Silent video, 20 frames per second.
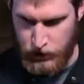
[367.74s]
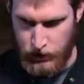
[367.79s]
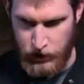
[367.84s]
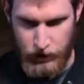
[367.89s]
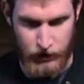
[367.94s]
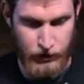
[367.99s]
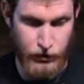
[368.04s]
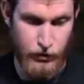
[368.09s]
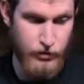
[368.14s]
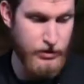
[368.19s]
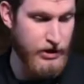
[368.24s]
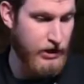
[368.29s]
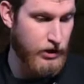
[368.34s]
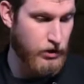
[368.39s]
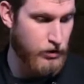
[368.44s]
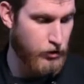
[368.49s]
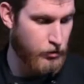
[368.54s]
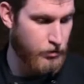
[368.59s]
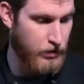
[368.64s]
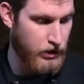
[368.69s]
Now they do take a
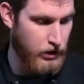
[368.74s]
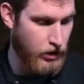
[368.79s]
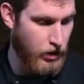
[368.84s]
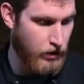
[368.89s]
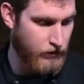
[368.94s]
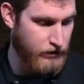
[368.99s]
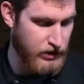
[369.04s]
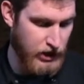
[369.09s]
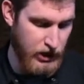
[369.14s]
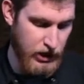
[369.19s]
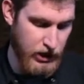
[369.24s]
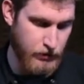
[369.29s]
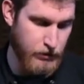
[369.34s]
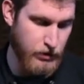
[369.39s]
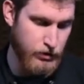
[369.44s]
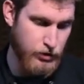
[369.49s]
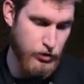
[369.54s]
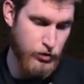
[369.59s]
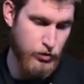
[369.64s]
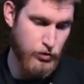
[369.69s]
little bit of
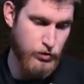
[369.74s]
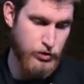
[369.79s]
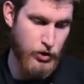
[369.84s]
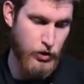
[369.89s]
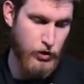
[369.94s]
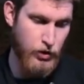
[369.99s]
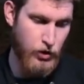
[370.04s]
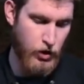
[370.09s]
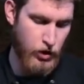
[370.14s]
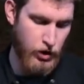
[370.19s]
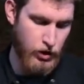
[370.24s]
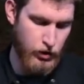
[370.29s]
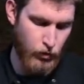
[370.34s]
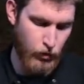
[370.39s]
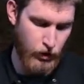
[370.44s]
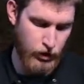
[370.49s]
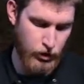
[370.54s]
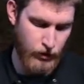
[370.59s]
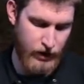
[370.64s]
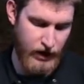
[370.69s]
time to turn on
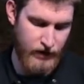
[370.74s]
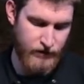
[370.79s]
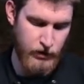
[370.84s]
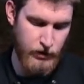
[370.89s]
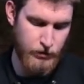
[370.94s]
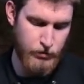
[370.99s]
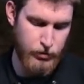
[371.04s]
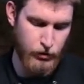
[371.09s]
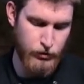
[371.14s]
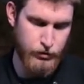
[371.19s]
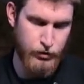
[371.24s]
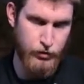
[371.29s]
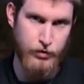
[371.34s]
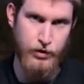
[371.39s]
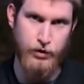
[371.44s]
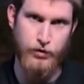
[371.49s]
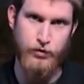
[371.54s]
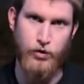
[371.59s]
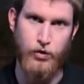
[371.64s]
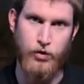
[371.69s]
when you have the Bluetooth
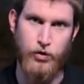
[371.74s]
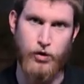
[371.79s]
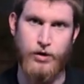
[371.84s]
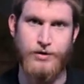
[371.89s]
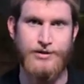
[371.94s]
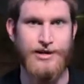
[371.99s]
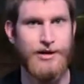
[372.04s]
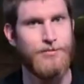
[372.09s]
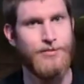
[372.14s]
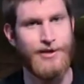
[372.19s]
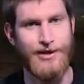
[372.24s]
controller hooked up.